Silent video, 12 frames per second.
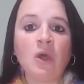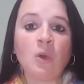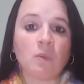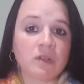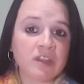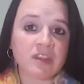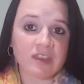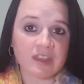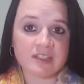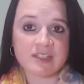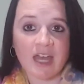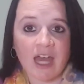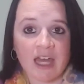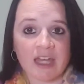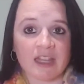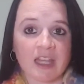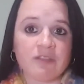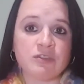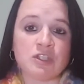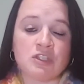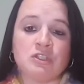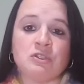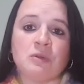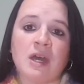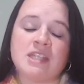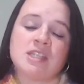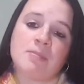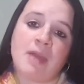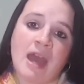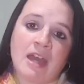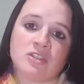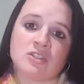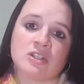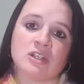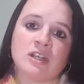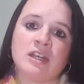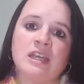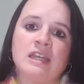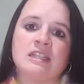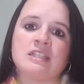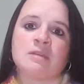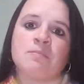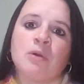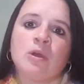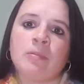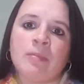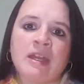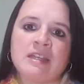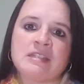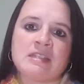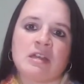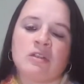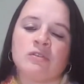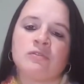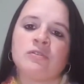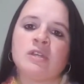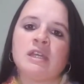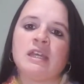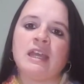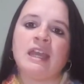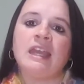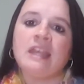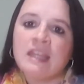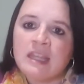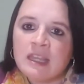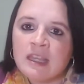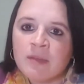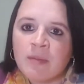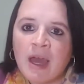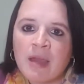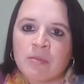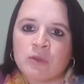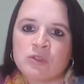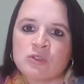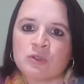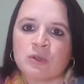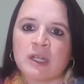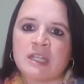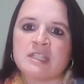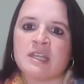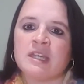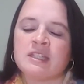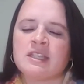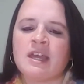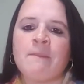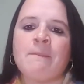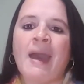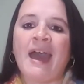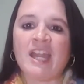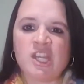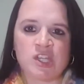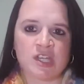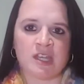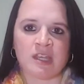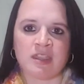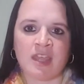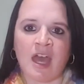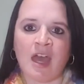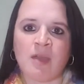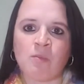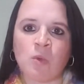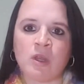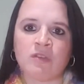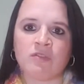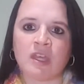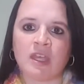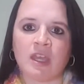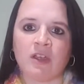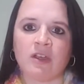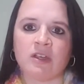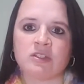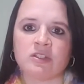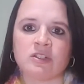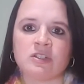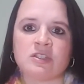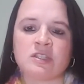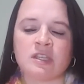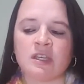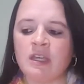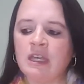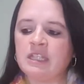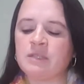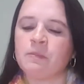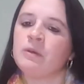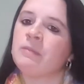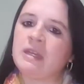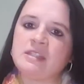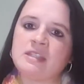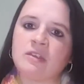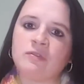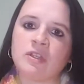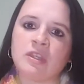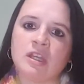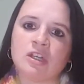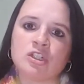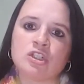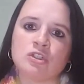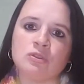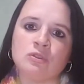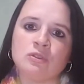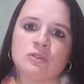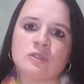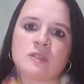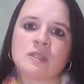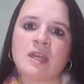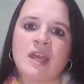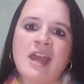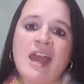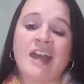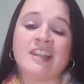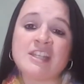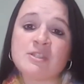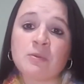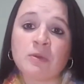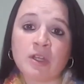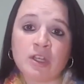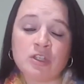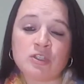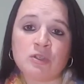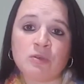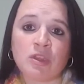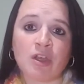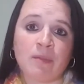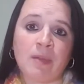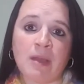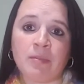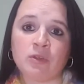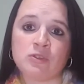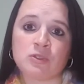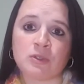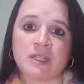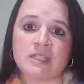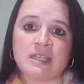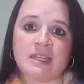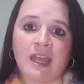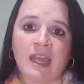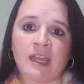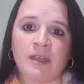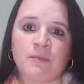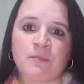One of the things that I love to do as a pastor is to put myself in the Bible story, to imagine that I'm one of the characters, to put myself in their shoes. And that's what we're going to do with our Bible story today.